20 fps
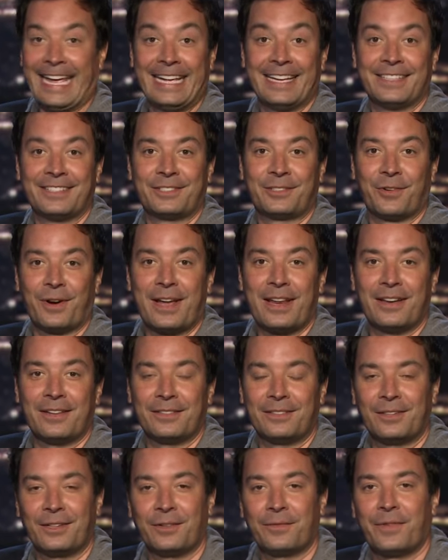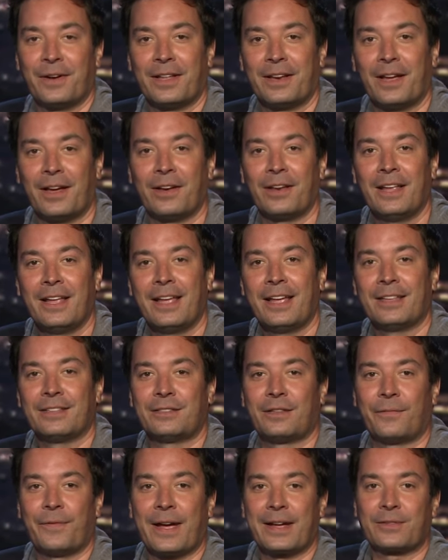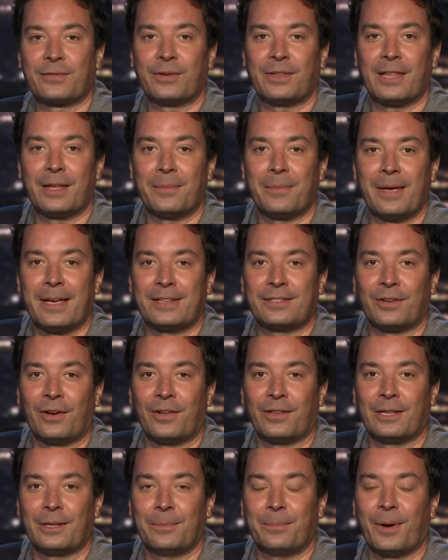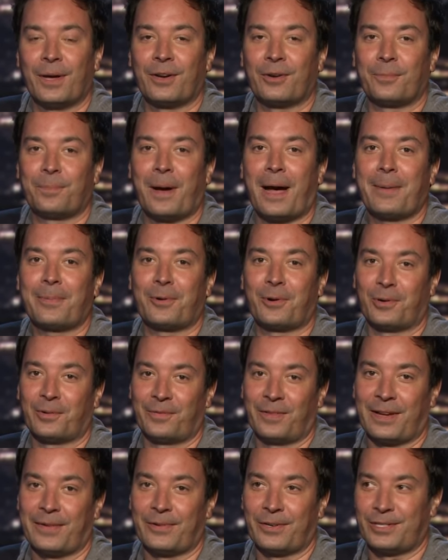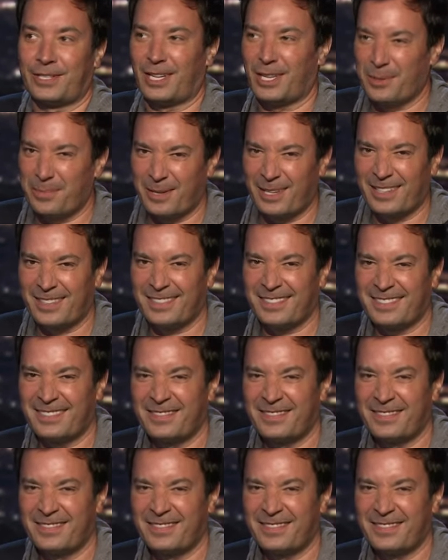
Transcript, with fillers: It's great until you find out it's the factory that makes all the buttered popcorn flavored jelly beans.